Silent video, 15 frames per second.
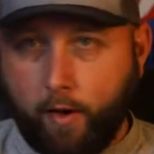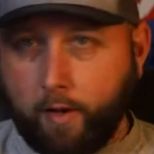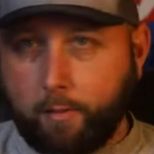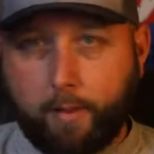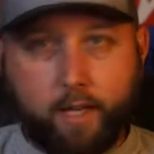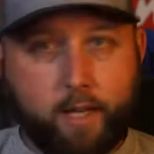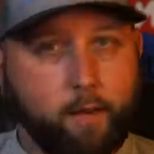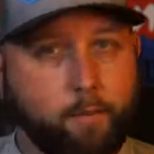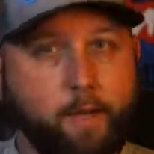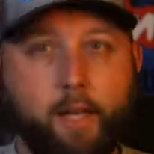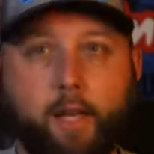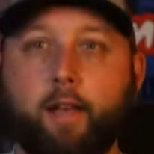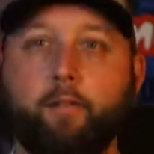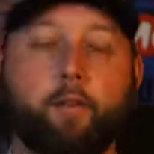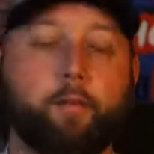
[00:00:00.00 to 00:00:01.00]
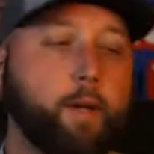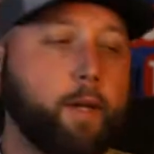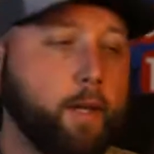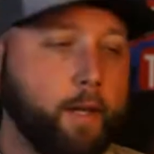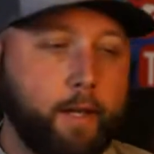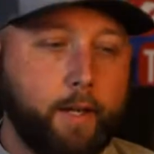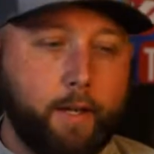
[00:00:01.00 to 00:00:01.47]
I pick up any of
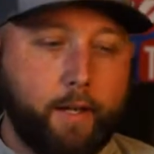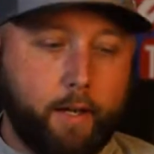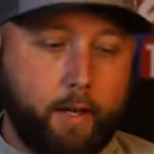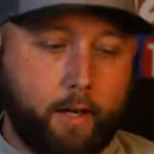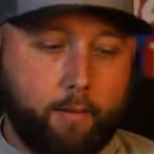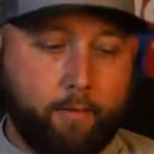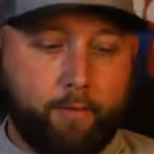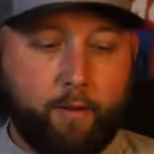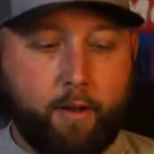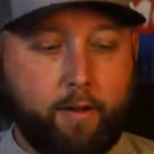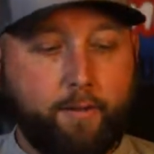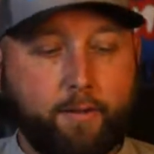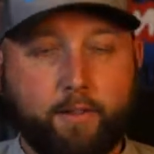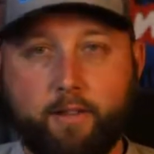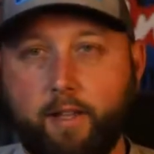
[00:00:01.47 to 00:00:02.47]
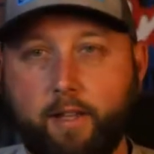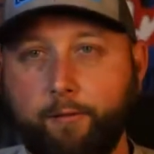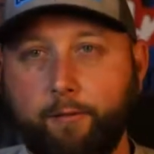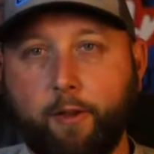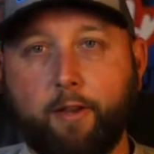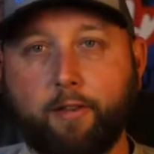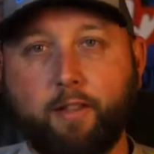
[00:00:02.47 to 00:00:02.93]
them.
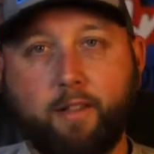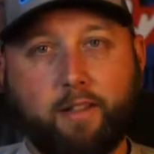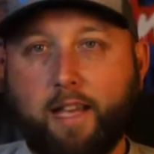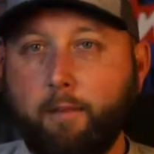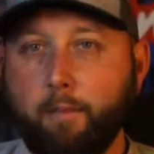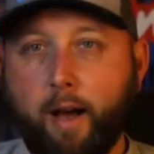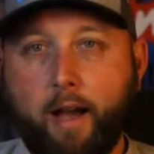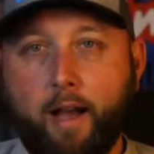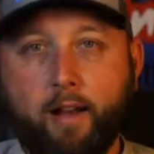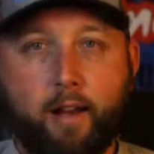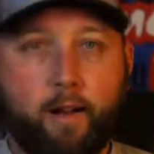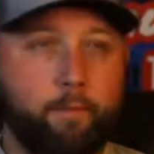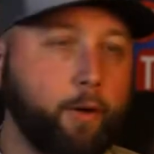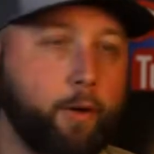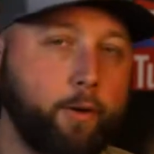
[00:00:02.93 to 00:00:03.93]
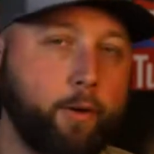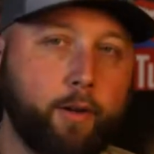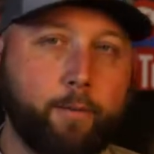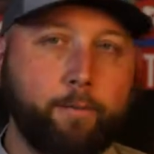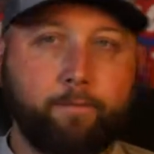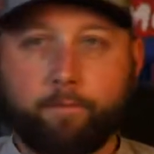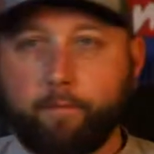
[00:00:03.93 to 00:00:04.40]
If it's a deep bite, I'm throwing
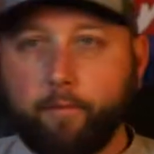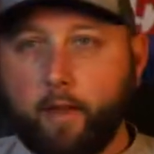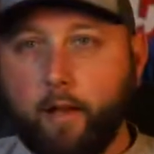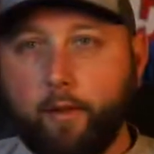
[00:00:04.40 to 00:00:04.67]
a